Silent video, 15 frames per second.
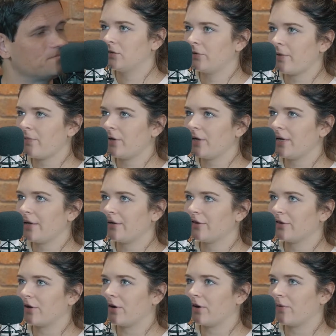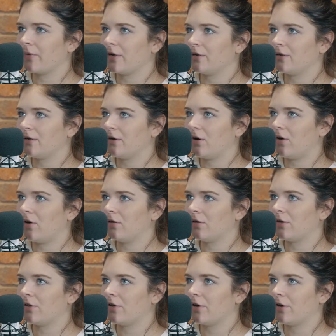Do you remember years ago when all
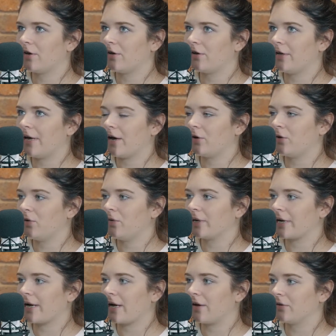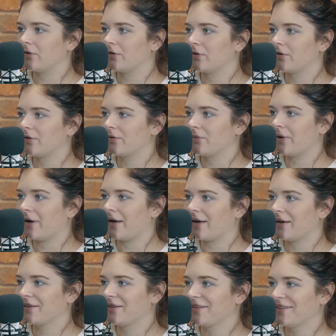of the Yahoo accounts were
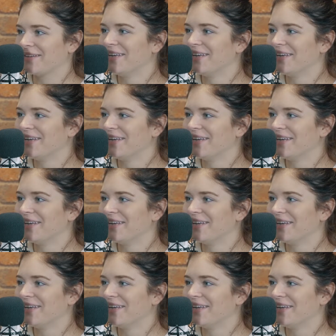hacked?